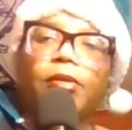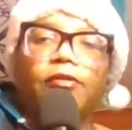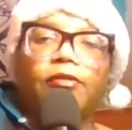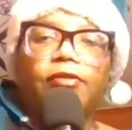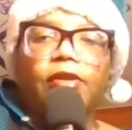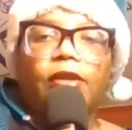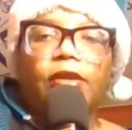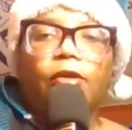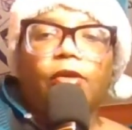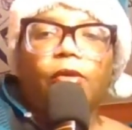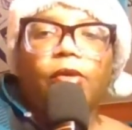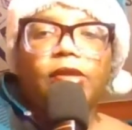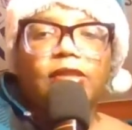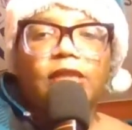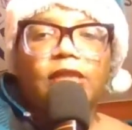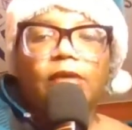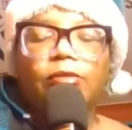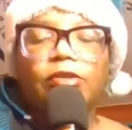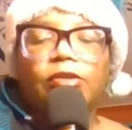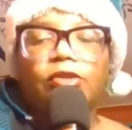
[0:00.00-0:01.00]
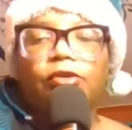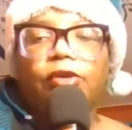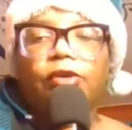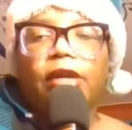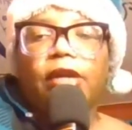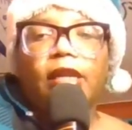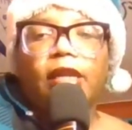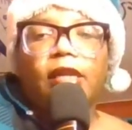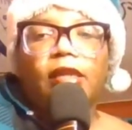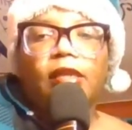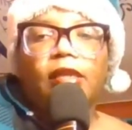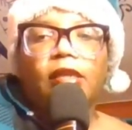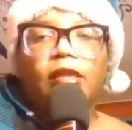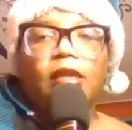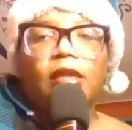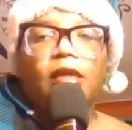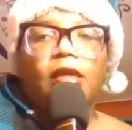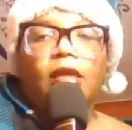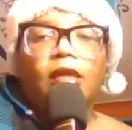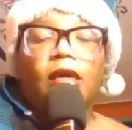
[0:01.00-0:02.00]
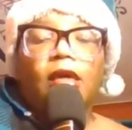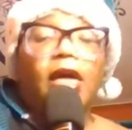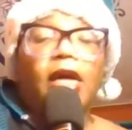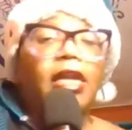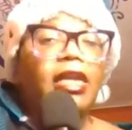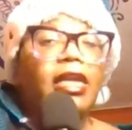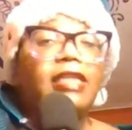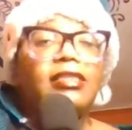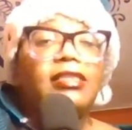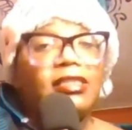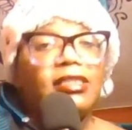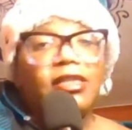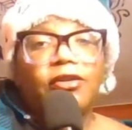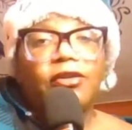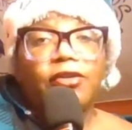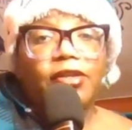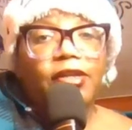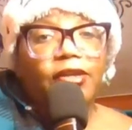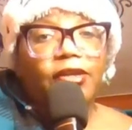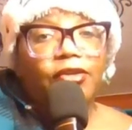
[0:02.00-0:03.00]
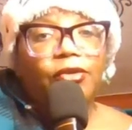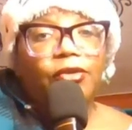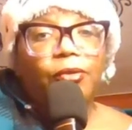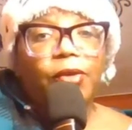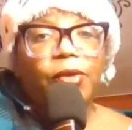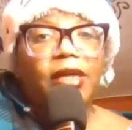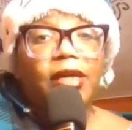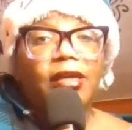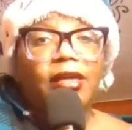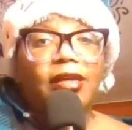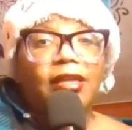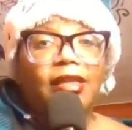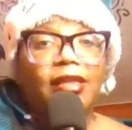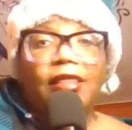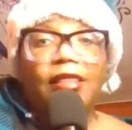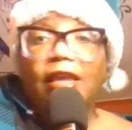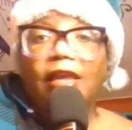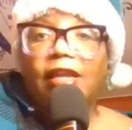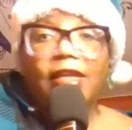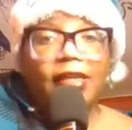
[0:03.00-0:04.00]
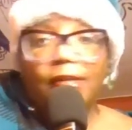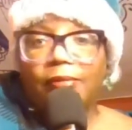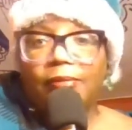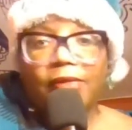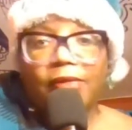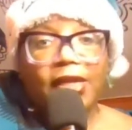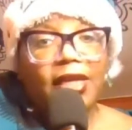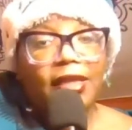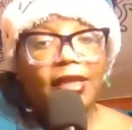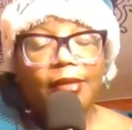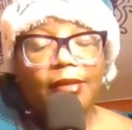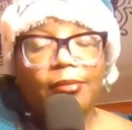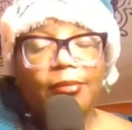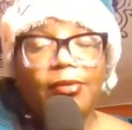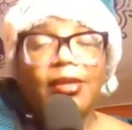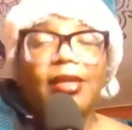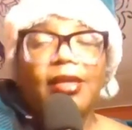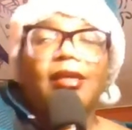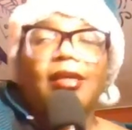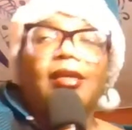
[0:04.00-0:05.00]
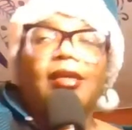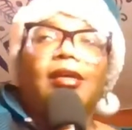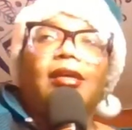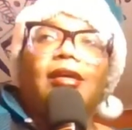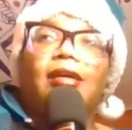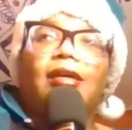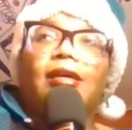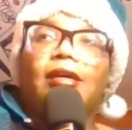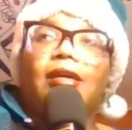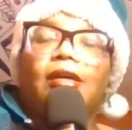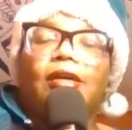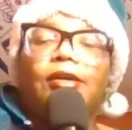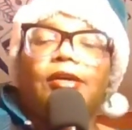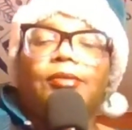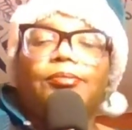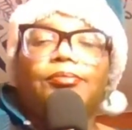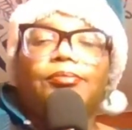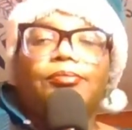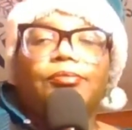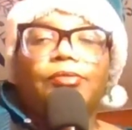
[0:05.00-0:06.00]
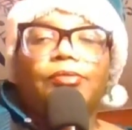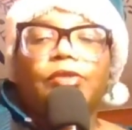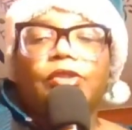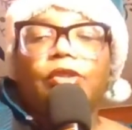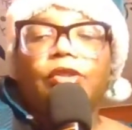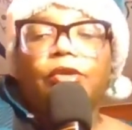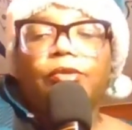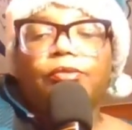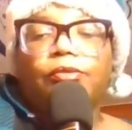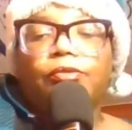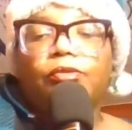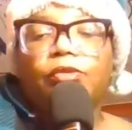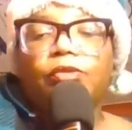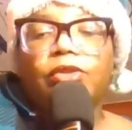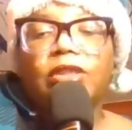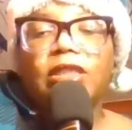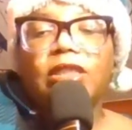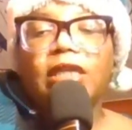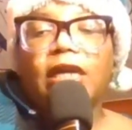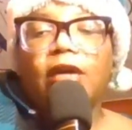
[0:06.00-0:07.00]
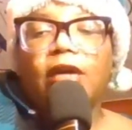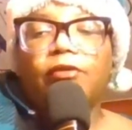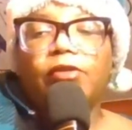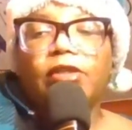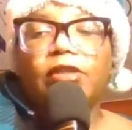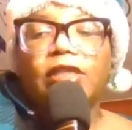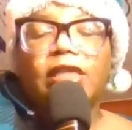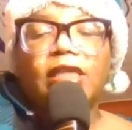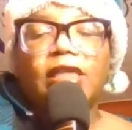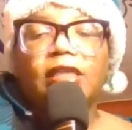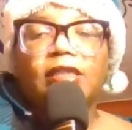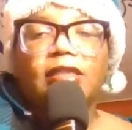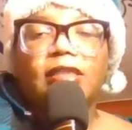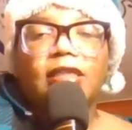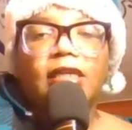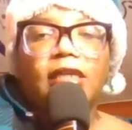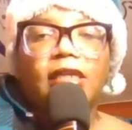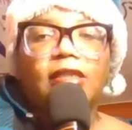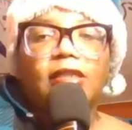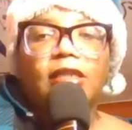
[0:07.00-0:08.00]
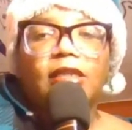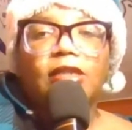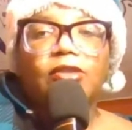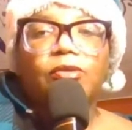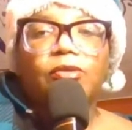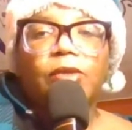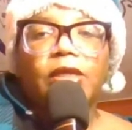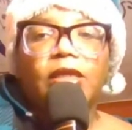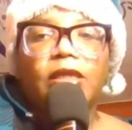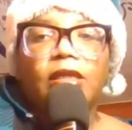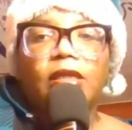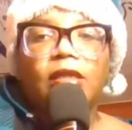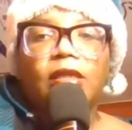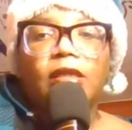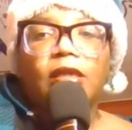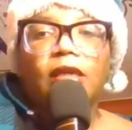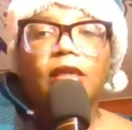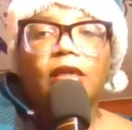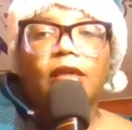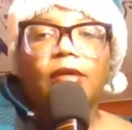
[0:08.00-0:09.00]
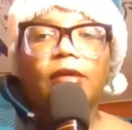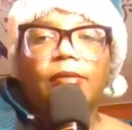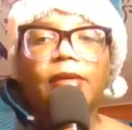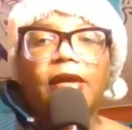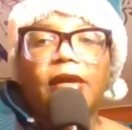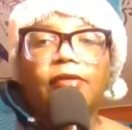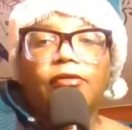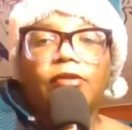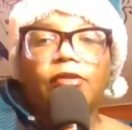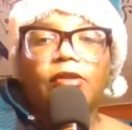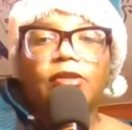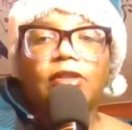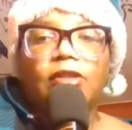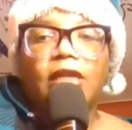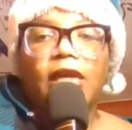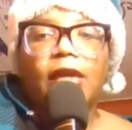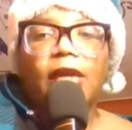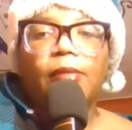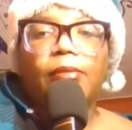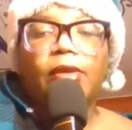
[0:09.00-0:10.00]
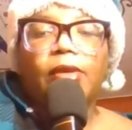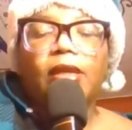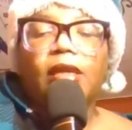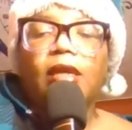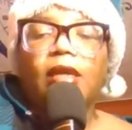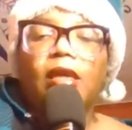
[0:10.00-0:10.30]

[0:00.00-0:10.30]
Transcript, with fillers: of the noise that was created unnecessarily the week that they didn't play them. Um, so we'll see how ridiculous it gets next week um, after this game, but